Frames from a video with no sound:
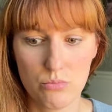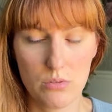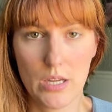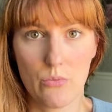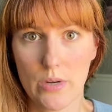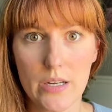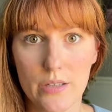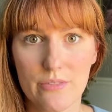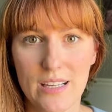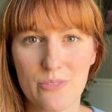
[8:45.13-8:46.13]
get rid
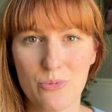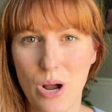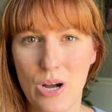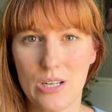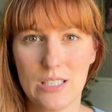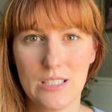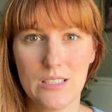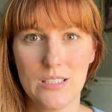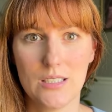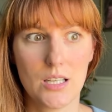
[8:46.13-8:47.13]
of, like wrong,
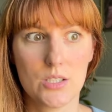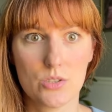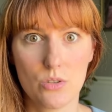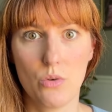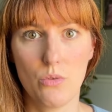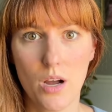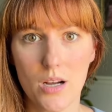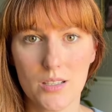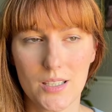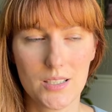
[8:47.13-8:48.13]
like so wrong.
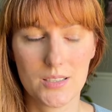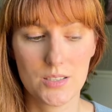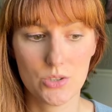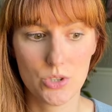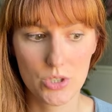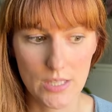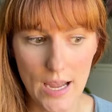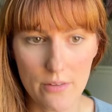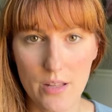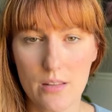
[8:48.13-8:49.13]
Like it's you shouldn't
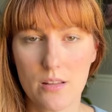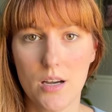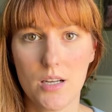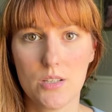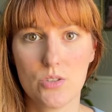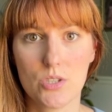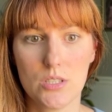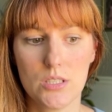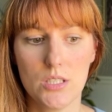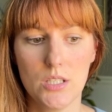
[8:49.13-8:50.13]
have that thought. You
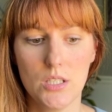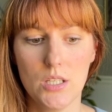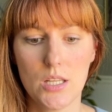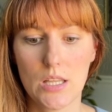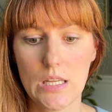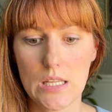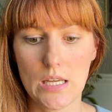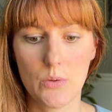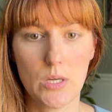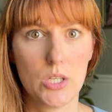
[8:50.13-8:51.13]
shouldn't think
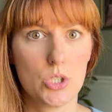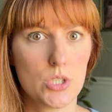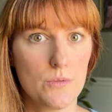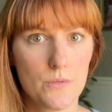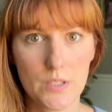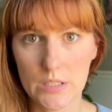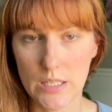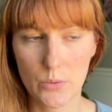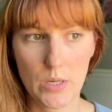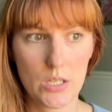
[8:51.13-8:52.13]
that way. You shouldn't feel
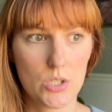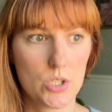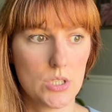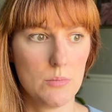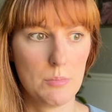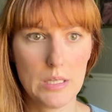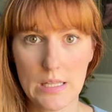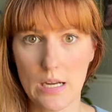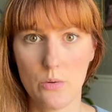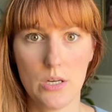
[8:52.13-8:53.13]
that way. You shouldn't be
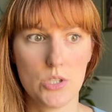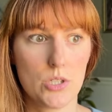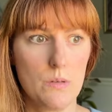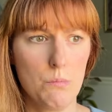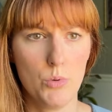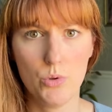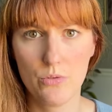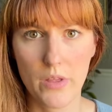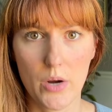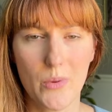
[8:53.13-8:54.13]
that way. You shouldn't
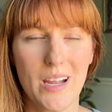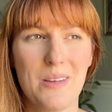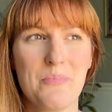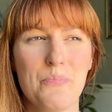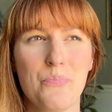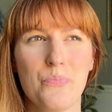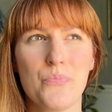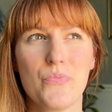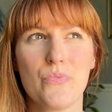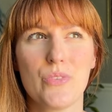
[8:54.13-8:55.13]
move that way.
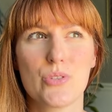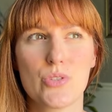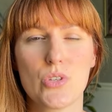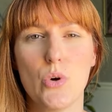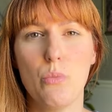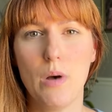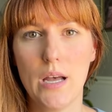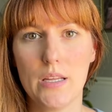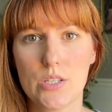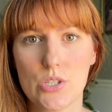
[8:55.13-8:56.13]
There's so
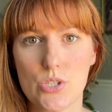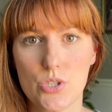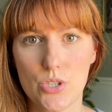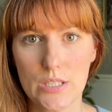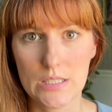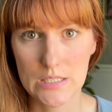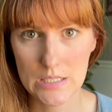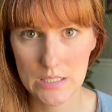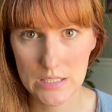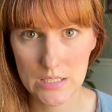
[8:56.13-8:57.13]
much shouldn't
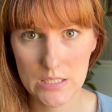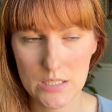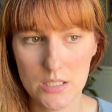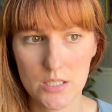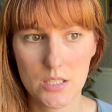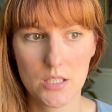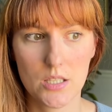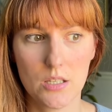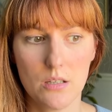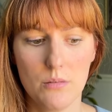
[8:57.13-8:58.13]

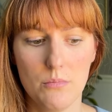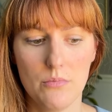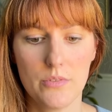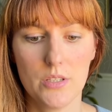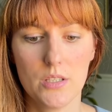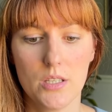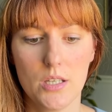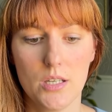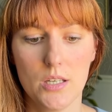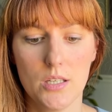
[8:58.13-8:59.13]
um, feel.
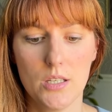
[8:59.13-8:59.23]
Uh,